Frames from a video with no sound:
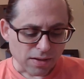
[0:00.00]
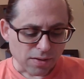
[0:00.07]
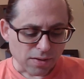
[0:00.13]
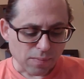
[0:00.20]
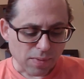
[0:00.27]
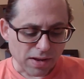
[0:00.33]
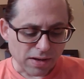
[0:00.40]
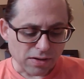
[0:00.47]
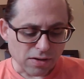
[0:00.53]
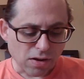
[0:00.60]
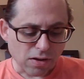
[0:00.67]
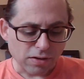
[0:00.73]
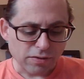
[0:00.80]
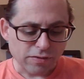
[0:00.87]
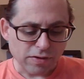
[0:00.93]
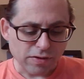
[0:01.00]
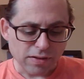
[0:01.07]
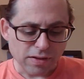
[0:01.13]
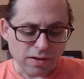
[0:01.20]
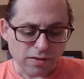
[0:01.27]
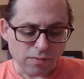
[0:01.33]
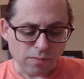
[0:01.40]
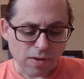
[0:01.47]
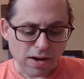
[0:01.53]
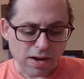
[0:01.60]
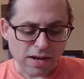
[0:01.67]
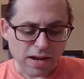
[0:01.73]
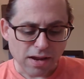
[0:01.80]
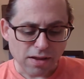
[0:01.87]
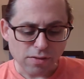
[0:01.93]
by acknowledging that right
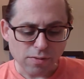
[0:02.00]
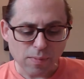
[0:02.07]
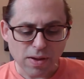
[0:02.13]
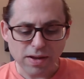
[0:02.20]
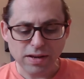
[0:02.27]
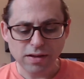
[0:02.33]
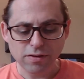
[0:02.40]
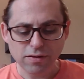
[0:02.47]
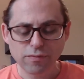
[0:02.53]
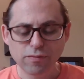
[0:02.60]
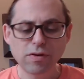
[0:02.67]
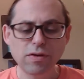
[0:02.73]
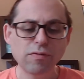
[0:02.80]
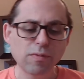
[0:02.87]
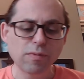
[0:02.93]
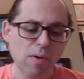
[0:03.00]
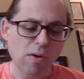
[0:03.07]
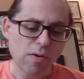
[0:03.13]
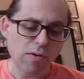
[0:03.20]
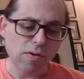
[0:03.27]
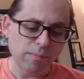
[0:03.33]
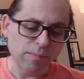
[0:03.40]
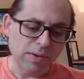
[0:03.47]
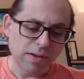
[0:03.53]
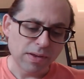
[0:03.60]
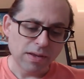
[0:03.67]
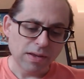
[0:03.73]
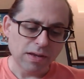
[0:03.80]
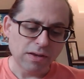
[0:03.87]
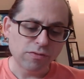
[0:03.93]
now the body is free from harm
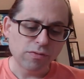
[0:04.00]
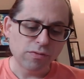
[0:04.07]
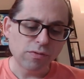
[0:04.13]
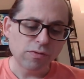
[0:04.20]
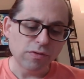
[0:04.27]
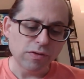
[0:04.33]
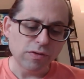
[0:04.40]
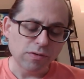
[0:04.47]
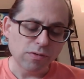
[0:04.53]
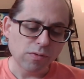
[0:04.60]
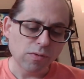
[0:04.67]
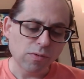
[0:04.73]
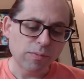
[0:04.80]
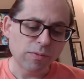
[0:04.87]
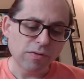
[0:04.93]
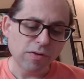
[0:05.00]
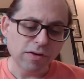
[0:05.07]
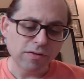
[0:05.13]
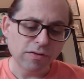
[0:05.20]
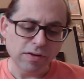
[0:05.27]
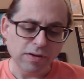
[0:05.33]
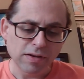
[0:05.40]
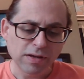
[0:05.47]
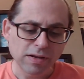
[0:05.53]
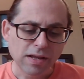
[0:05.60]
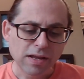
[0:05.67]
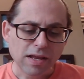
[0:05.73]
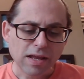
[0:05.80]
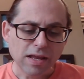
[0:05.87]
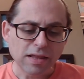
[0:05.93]
intrusion, or obstruction,
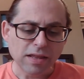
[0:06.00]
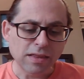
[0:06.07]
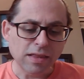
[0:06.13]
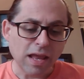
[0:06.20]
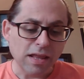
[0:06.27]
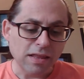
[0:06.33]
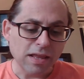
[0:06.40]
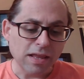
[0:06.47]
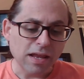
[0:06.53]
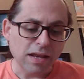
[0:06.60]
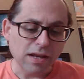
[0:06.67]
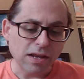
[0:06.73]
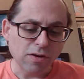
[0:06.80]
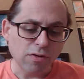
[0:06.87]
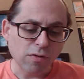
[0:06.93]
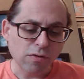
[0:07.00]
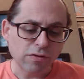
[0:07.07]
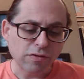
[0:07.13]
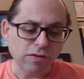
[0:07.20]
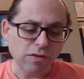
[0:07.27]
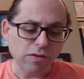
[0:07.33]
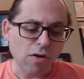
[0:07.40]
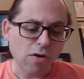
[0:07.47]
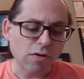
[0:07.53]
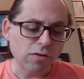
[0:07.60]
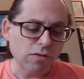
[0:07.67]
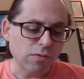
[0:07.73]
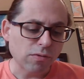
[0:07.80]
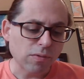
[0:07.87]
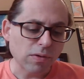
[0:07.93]
and then encouraging the heart
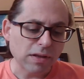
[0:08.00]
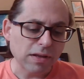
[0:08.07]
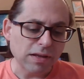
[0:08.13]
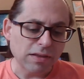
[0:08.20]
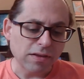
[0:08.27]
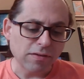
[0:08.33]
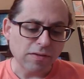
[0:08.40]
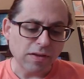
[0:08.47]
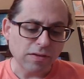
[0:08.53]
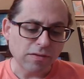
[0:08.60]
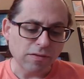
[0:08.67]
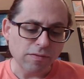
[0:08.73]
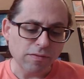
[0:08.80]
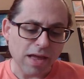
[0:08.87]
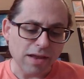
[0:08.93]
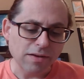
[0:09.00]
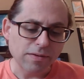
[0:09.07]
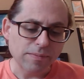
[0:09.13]
to really get the sense of that.